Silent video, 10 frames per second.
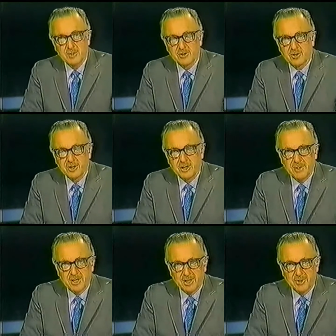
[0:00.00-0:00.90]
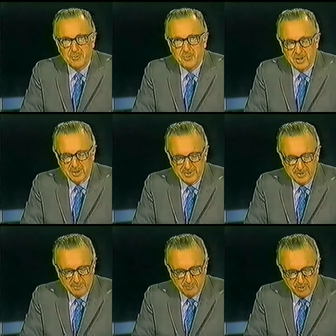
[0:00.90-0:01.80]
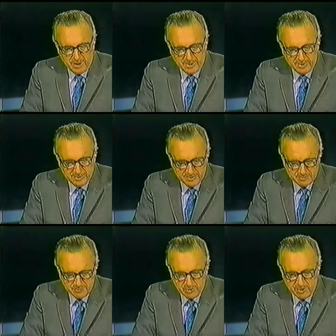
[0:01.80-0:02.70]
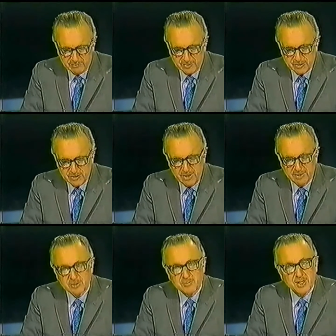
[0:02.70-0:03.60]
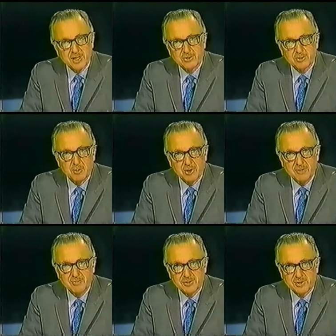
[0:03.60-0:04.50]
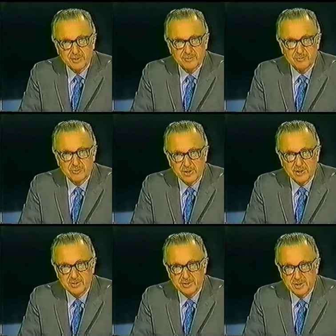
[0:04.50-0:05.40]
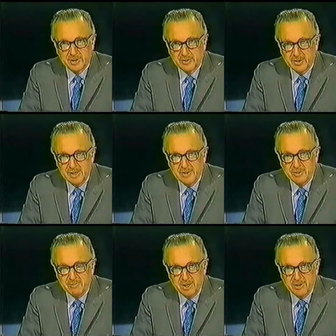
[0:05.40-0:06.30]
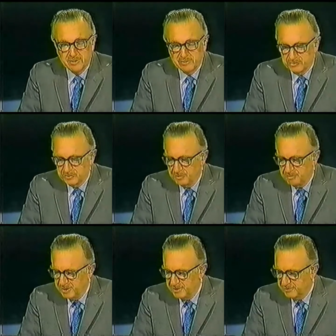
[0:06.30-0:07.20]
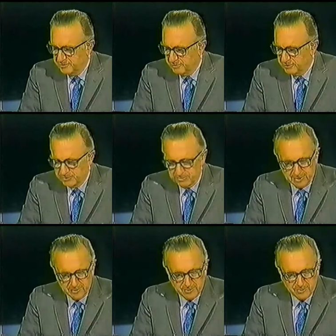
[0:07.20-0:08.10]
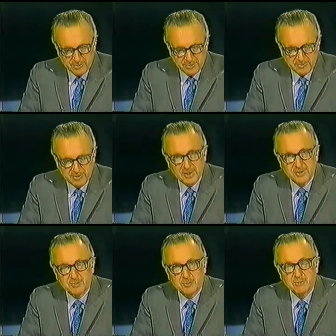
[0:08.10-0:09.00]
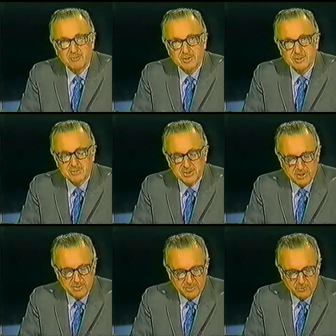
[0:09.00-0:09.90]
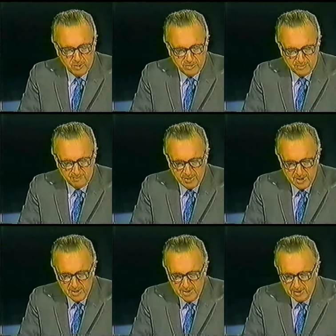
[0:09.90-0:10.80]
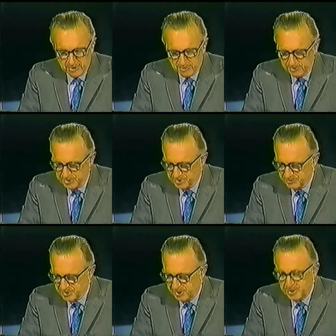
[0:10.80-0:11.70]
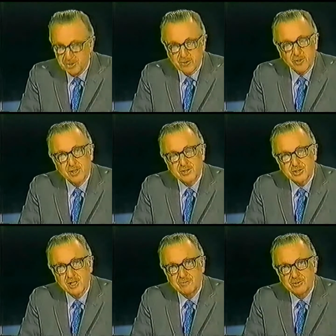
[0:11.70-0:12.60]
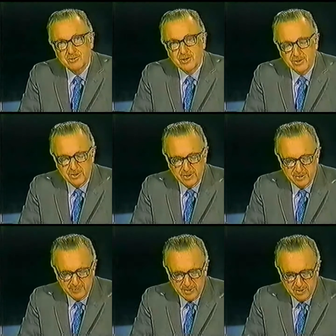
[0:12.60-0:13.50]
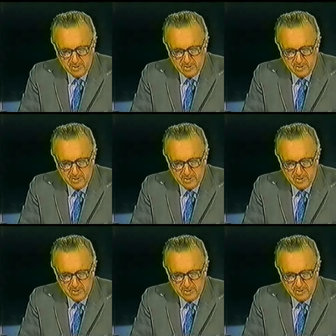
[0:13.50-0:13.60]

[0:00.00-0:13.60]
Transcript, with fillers: and talking about how rugged that planet is. You have to see this planet to believe it, they have said, and now the millions and the billions of us around the world have had the privilege of sharing it with them. At the risk of sounding corny, Stafford said earlier,